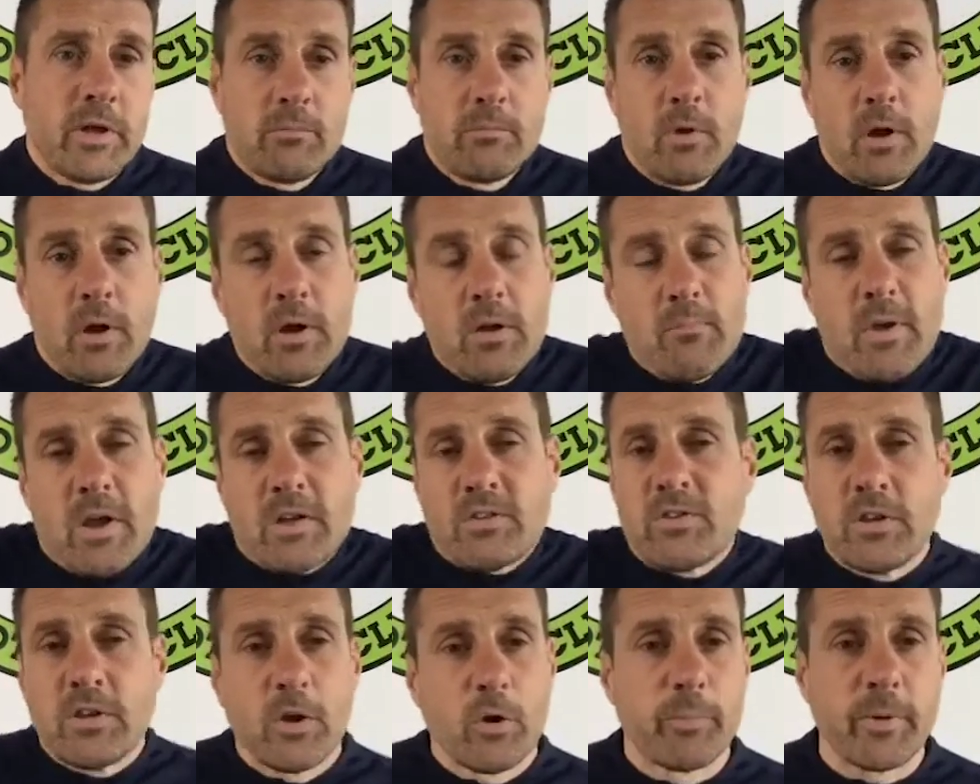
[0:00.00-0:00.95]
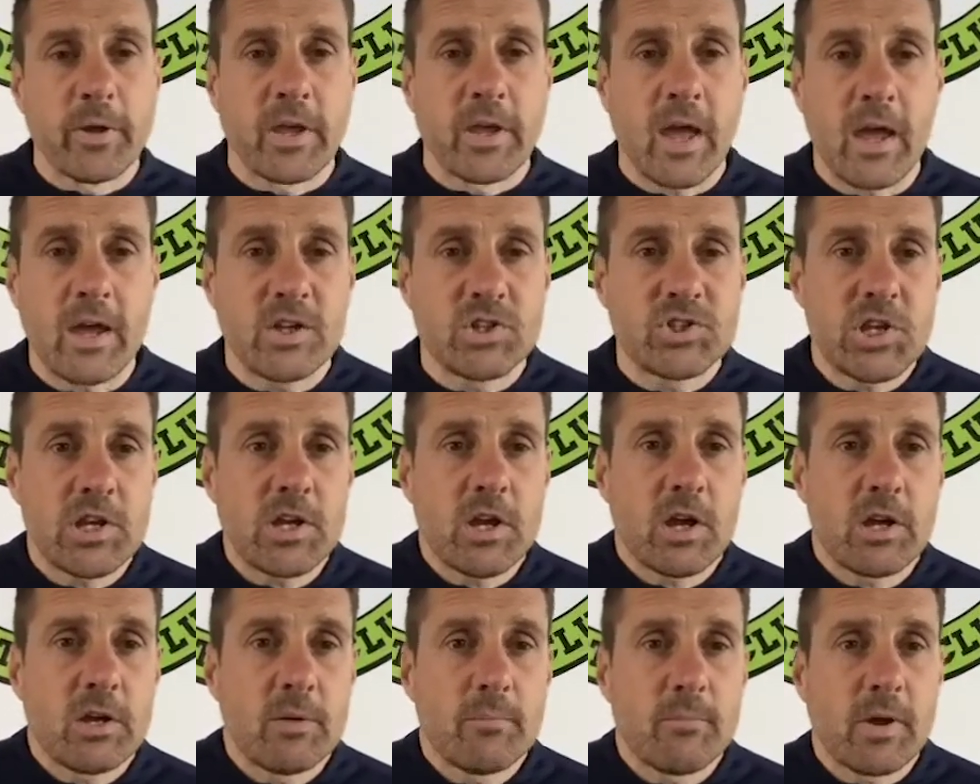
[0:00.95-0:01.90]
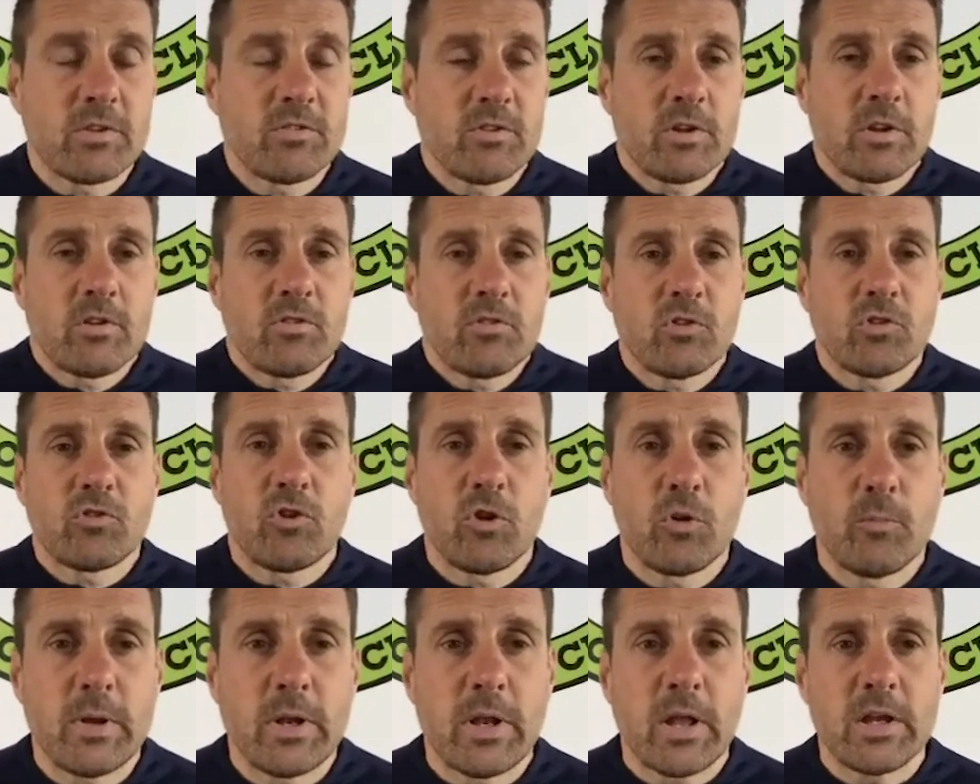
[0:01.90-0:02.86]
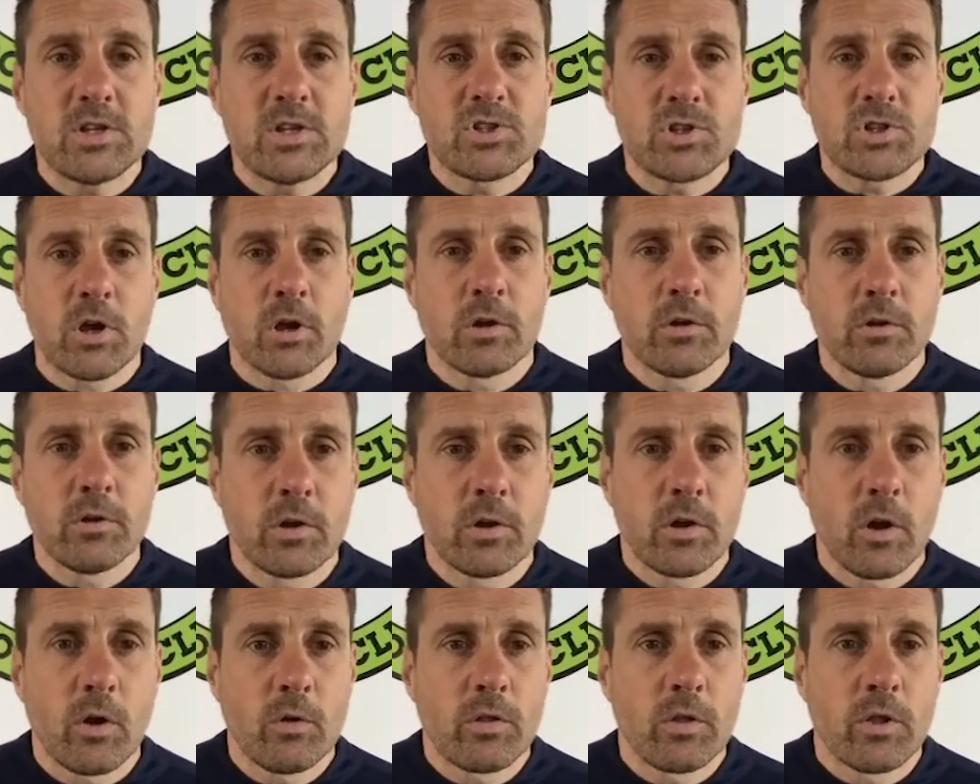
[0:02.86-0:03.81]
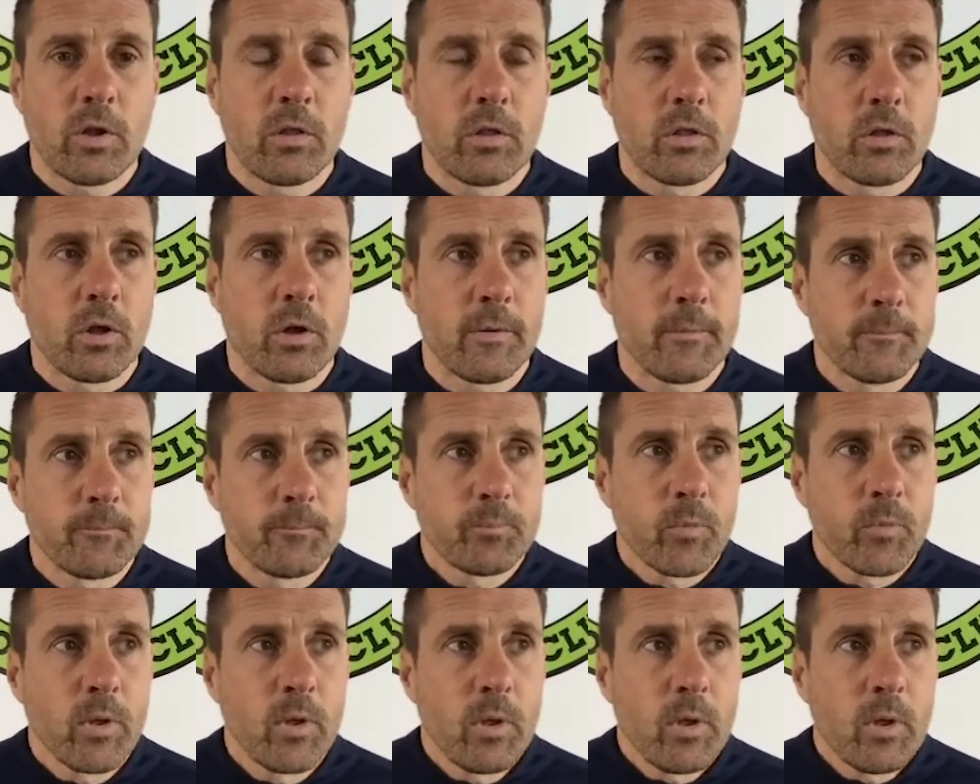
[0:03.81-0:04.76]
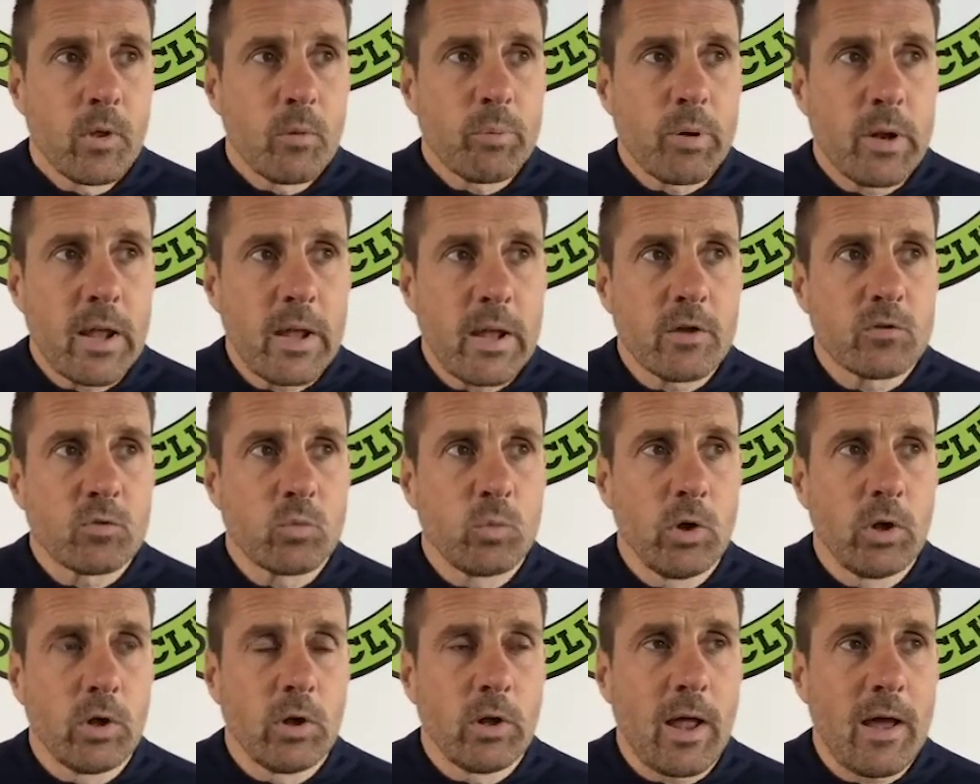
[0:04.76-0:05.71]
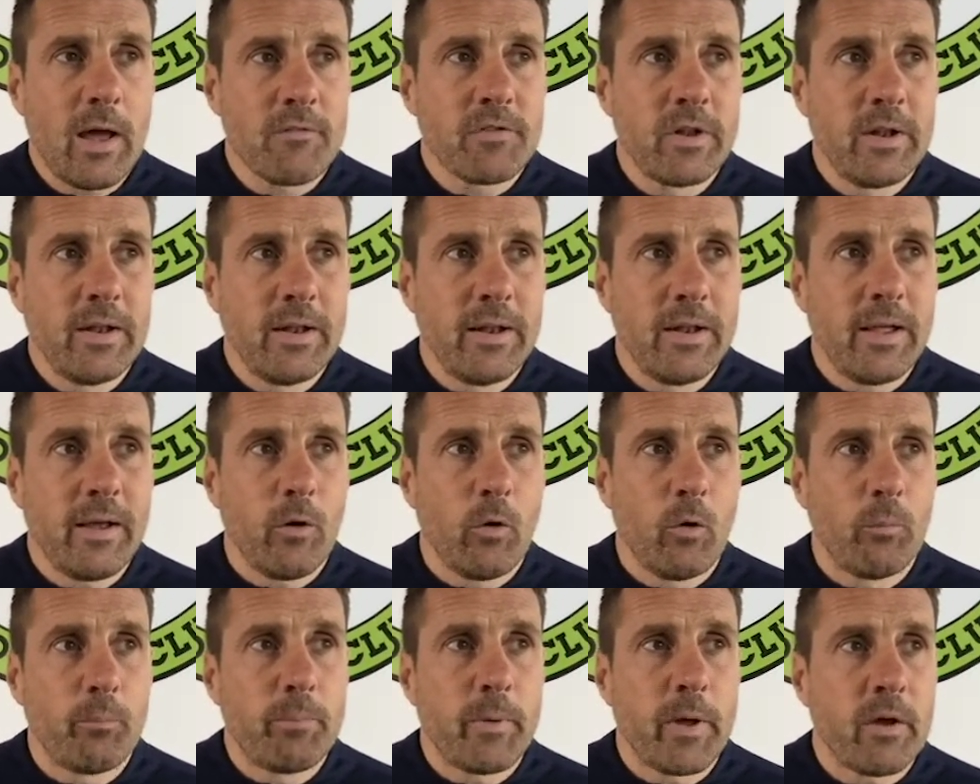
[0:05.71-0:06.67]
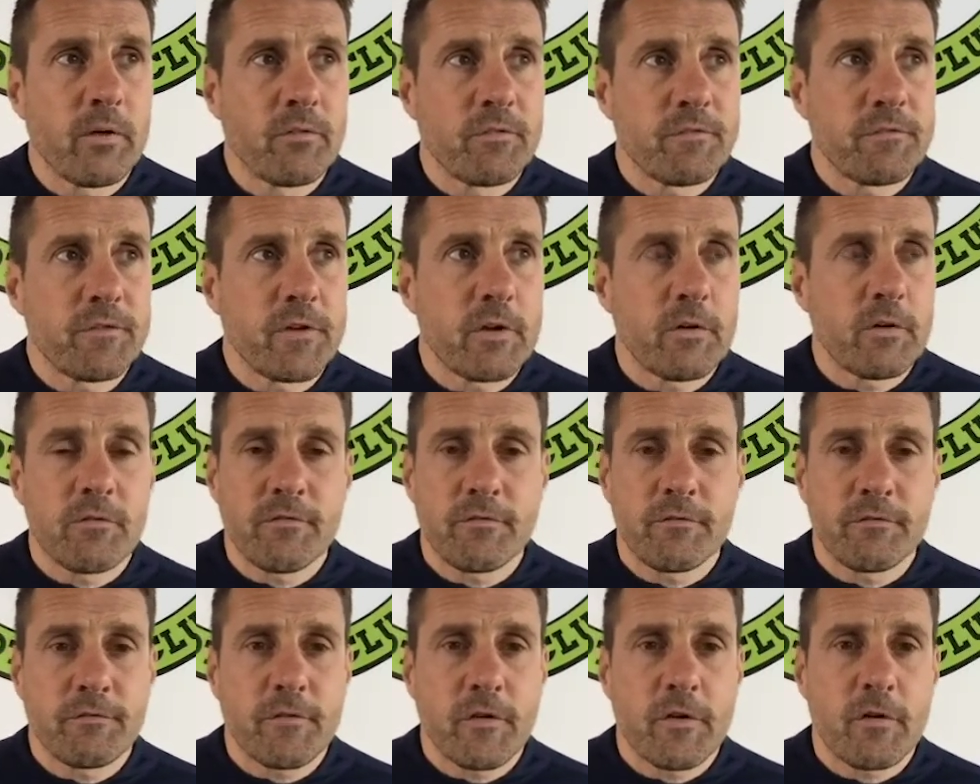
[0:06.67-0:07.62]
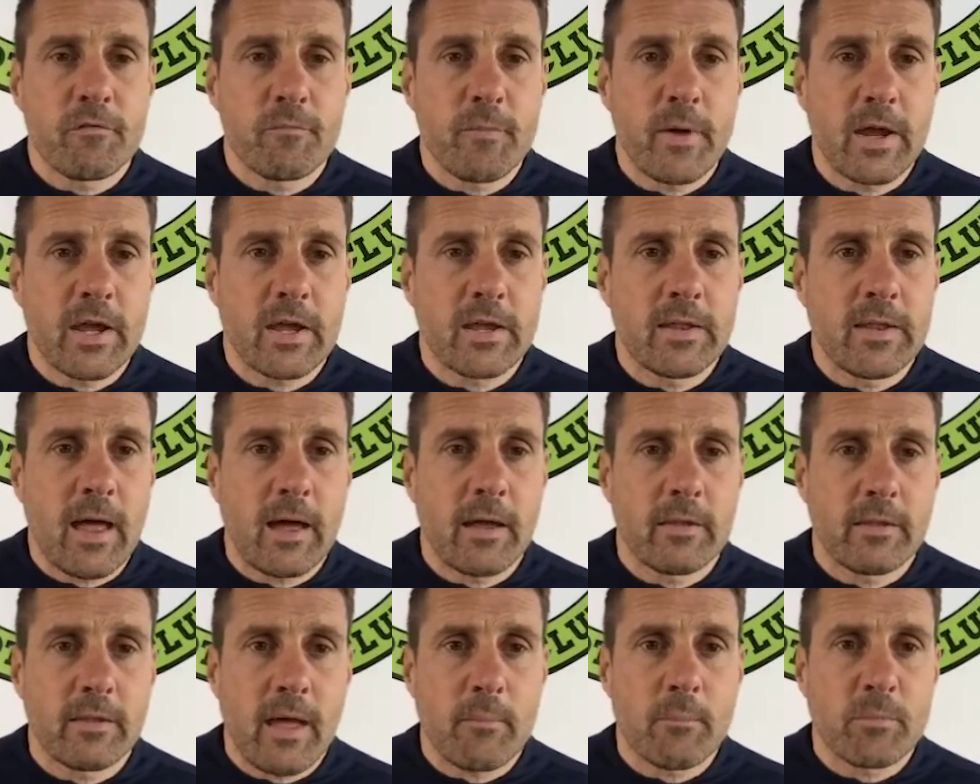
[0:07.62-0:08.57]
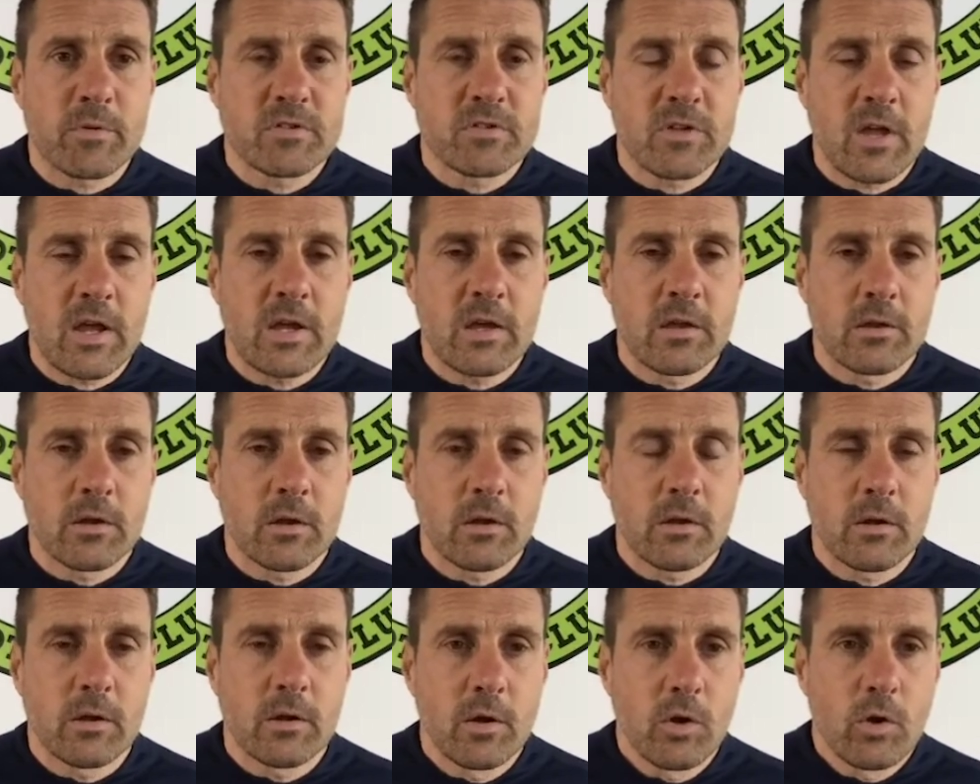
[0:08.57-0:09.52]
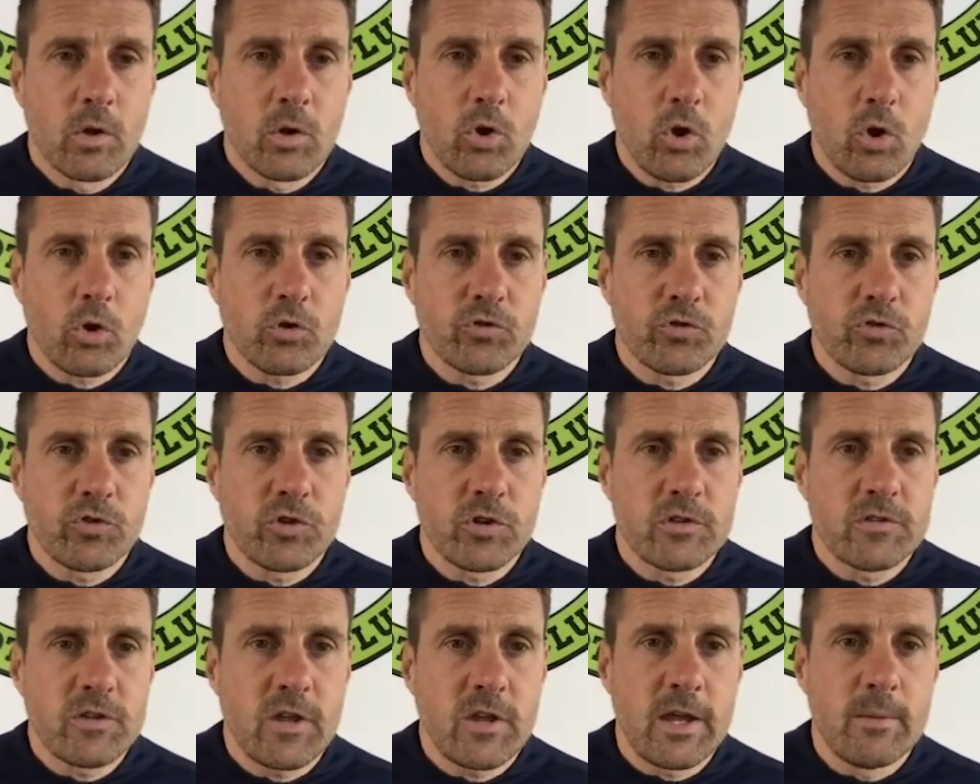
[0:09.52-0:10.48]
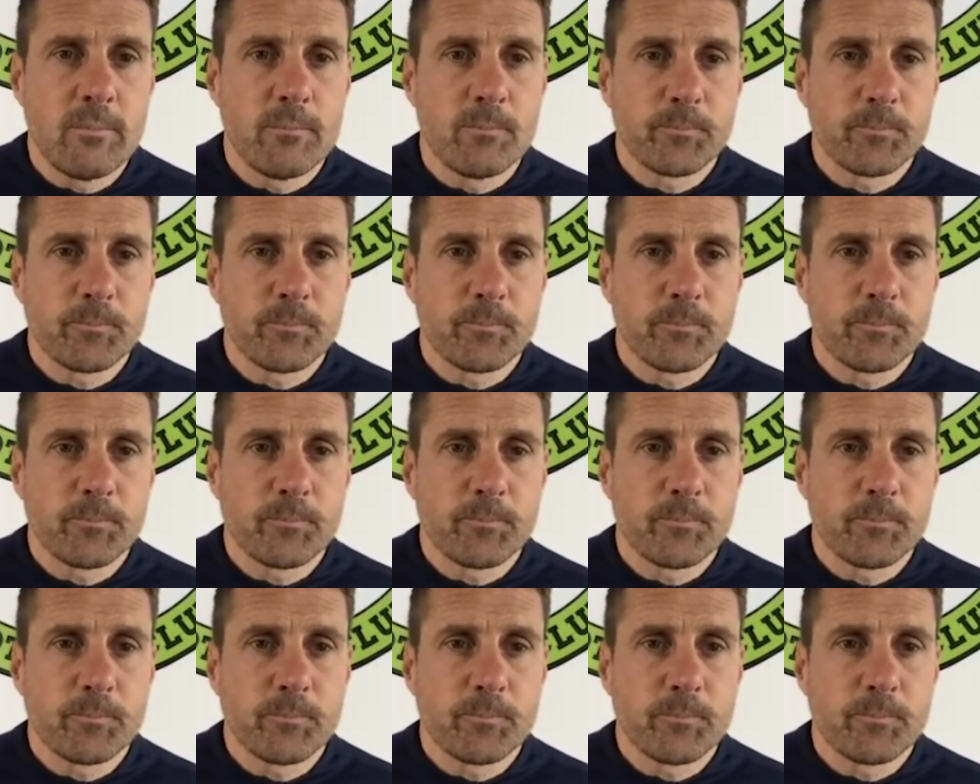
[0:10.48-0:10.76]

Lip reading: I imagine it'll be cagey. I imagine it's just human nature. That players will have a little bit of fear of making that mistake that costs your team.